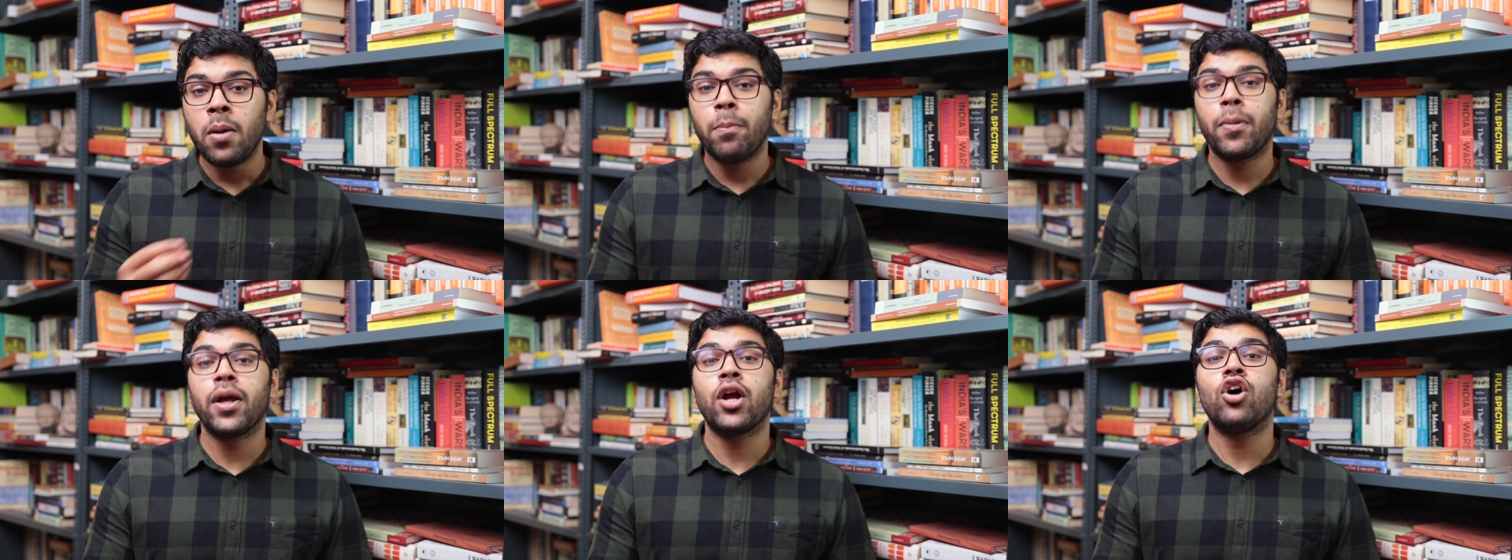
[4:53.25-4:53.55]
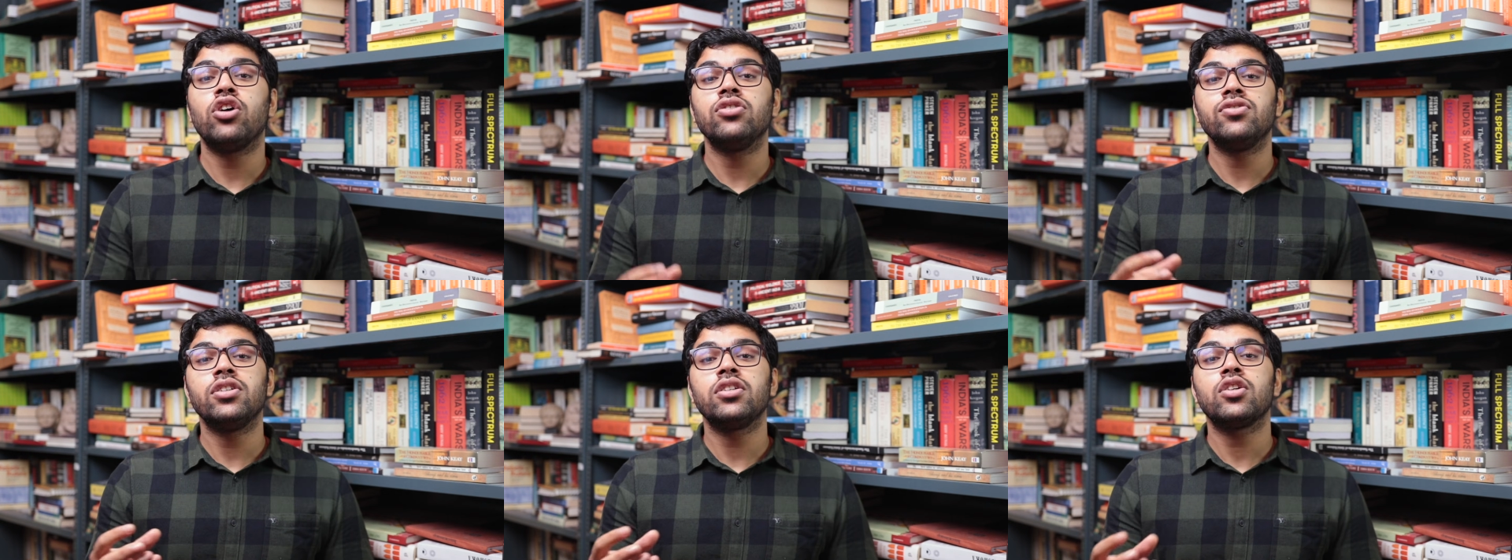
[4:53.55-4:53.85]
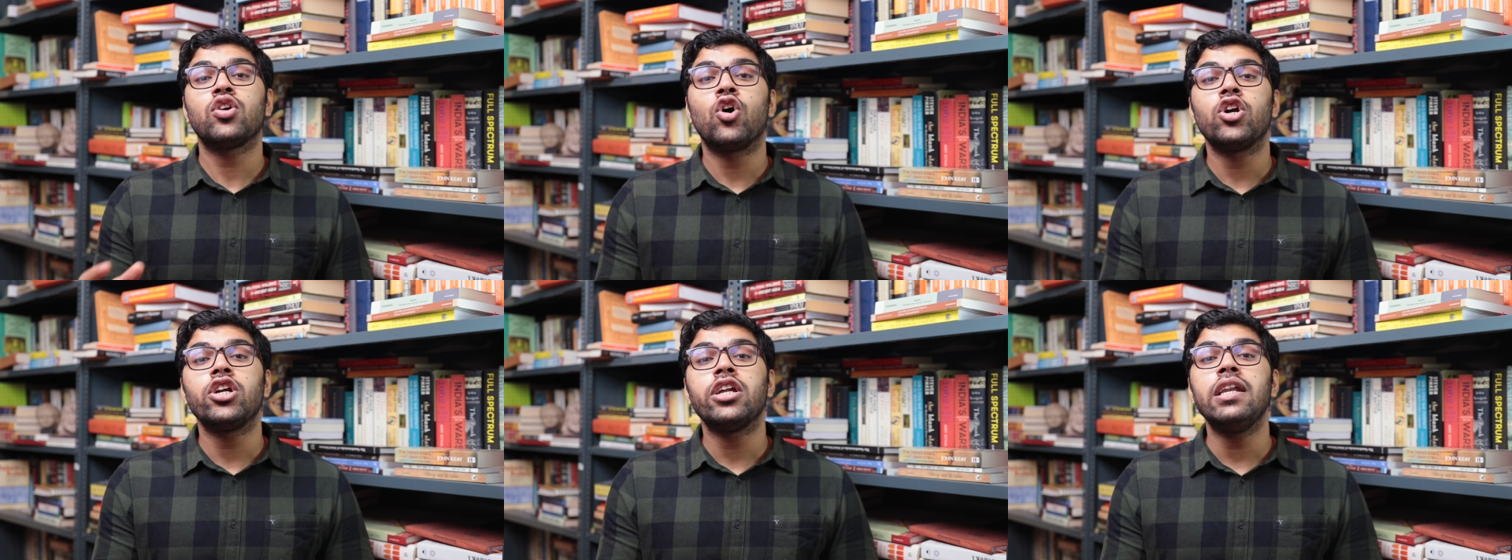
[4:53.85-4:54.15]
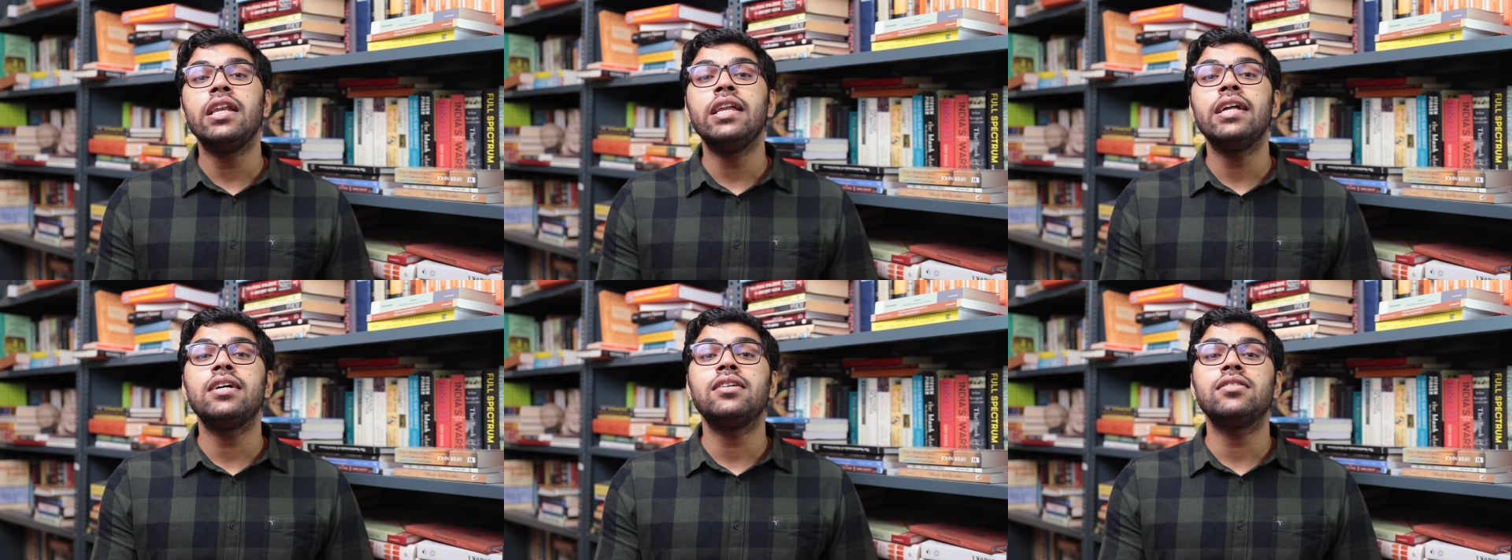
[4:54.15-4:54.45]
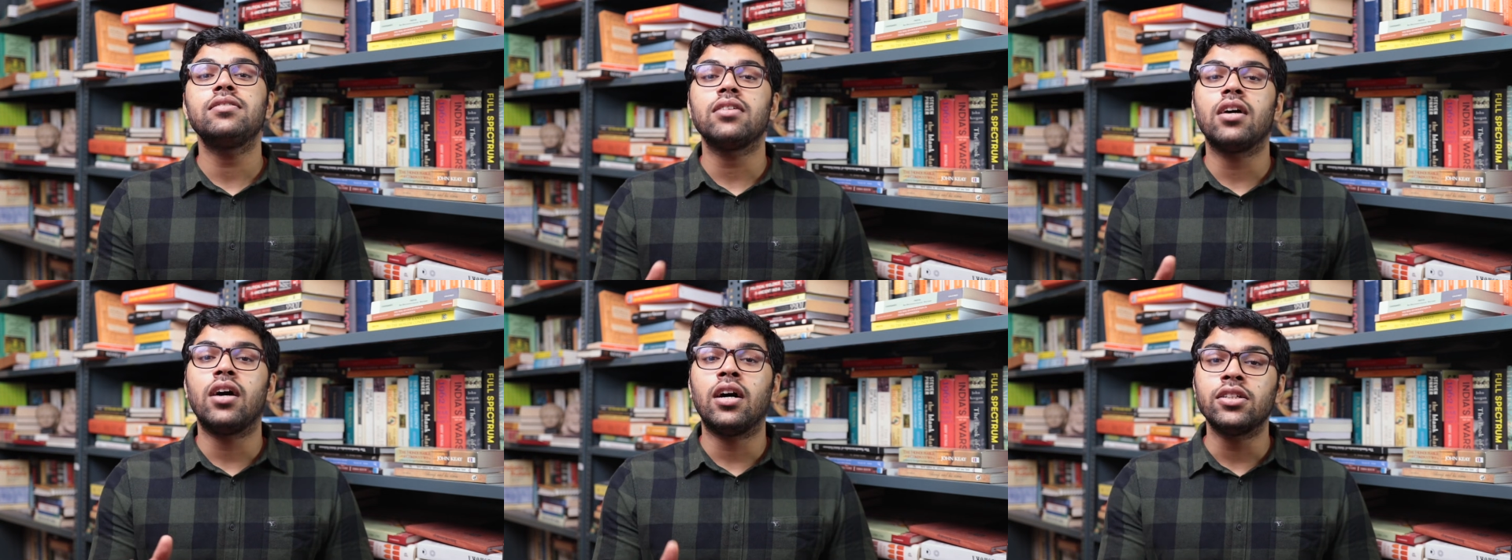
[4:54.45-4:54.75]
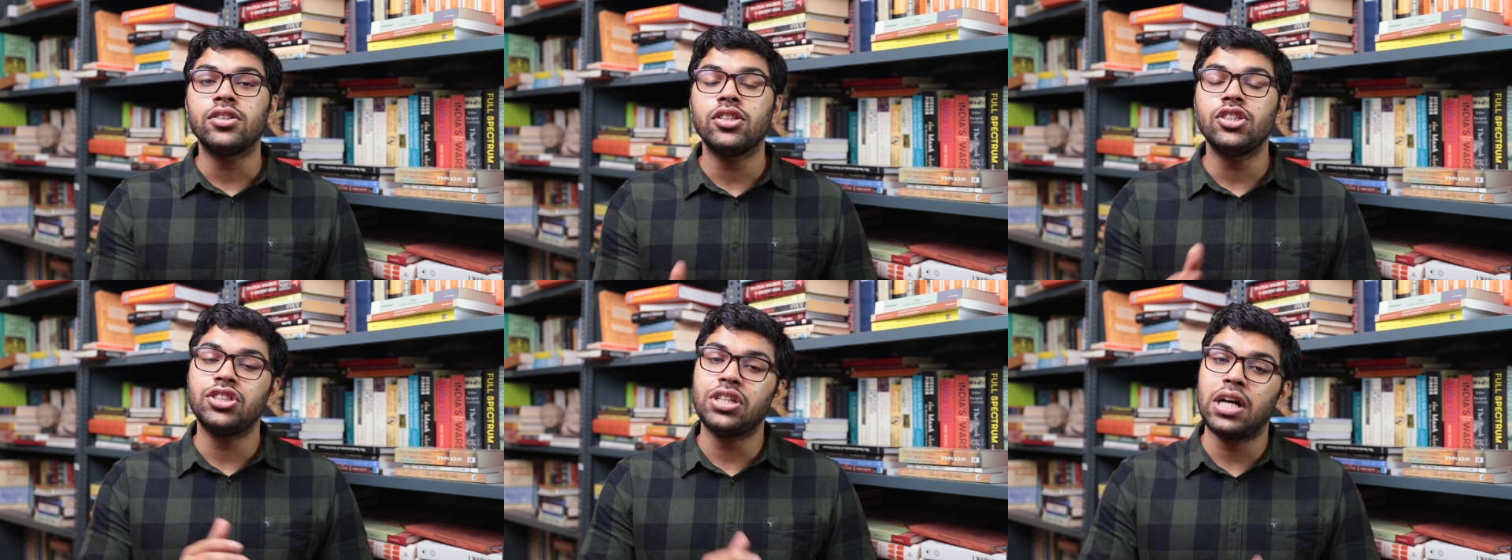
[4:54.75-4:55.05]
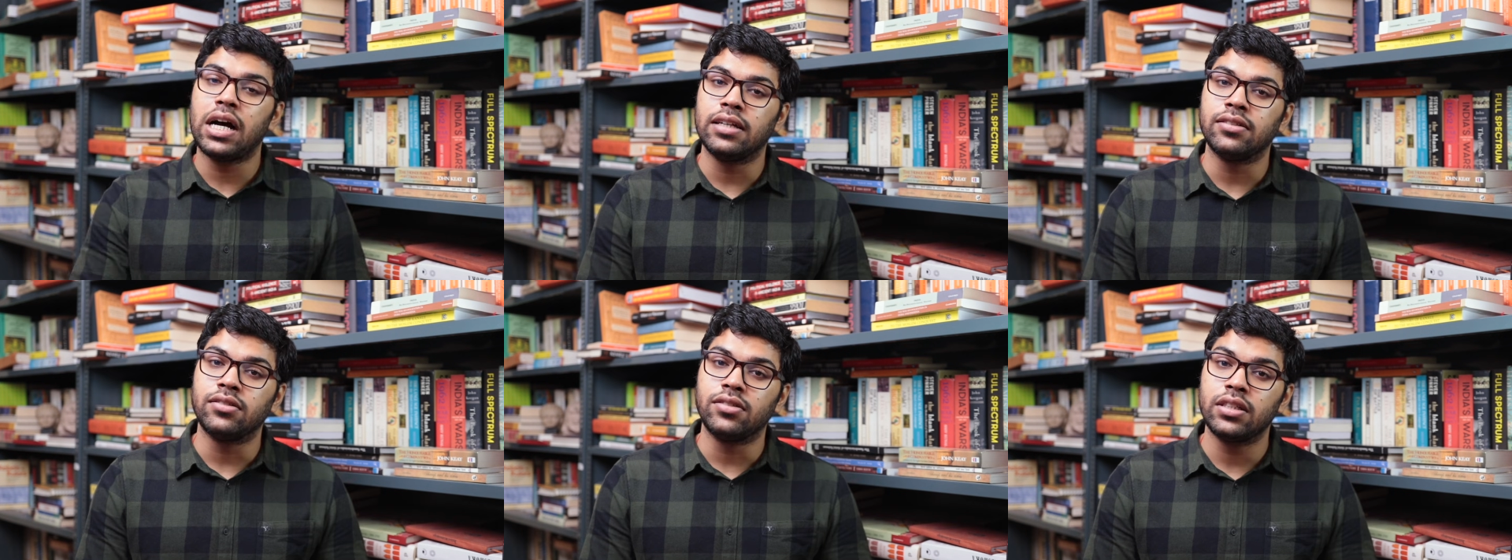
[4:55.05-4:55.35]
Because in Kautilya's
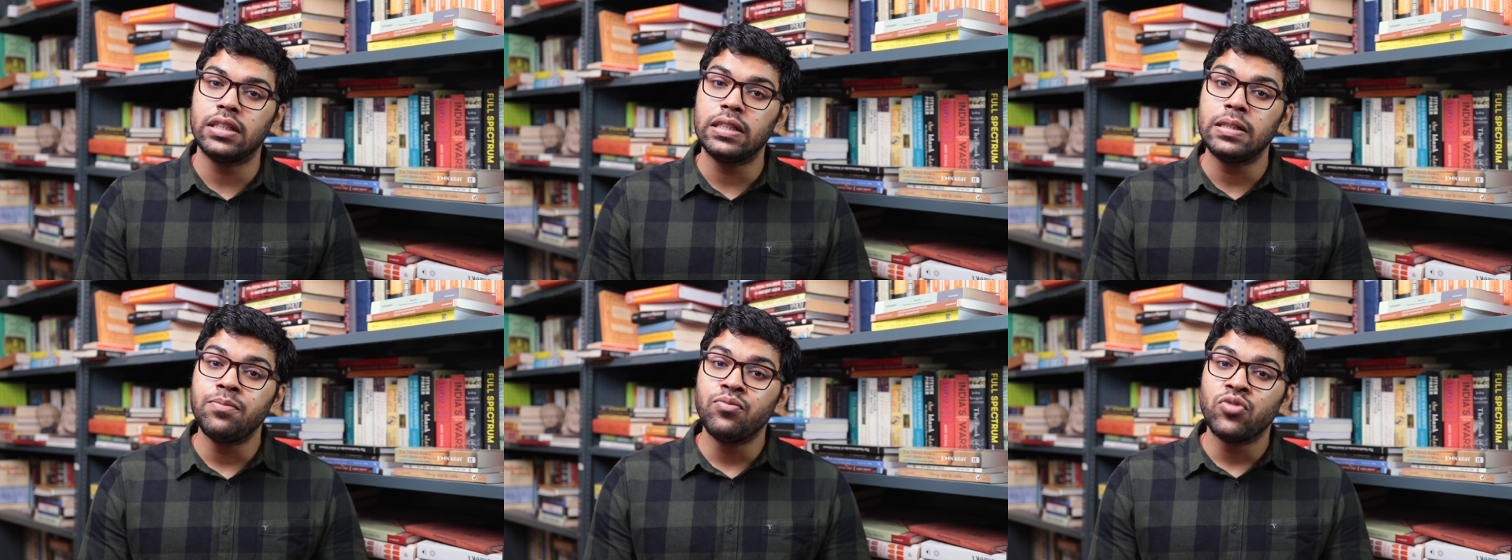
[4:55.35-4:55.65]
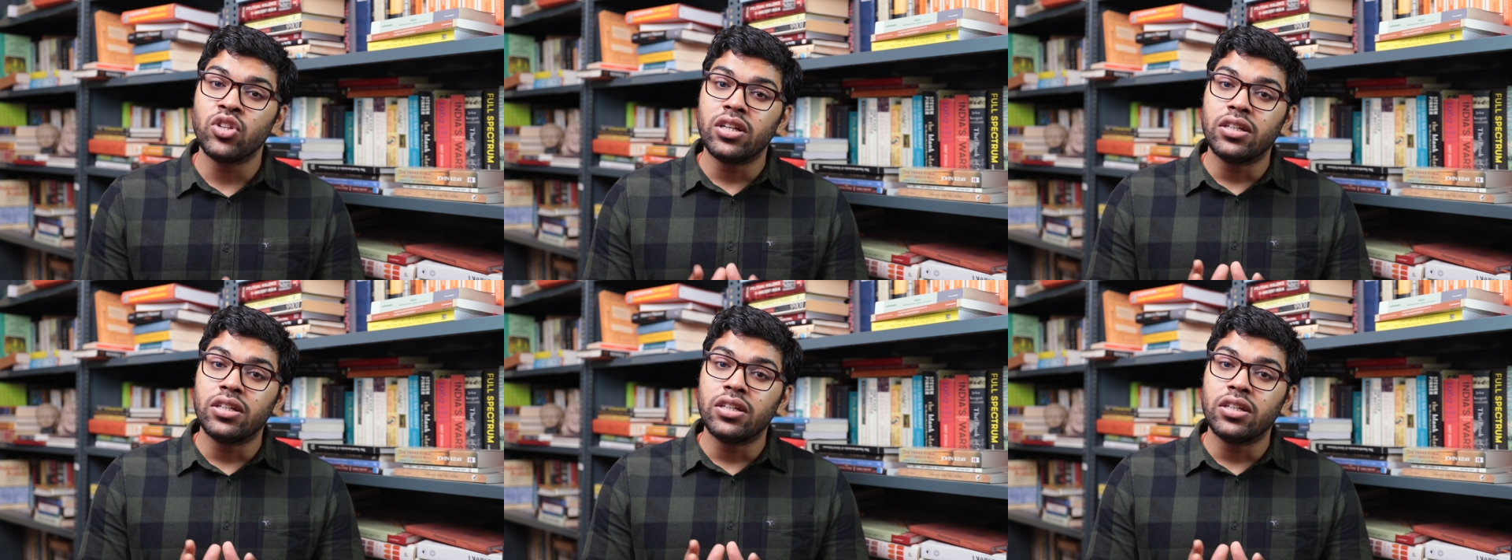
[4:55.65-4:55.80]
Arthashastra,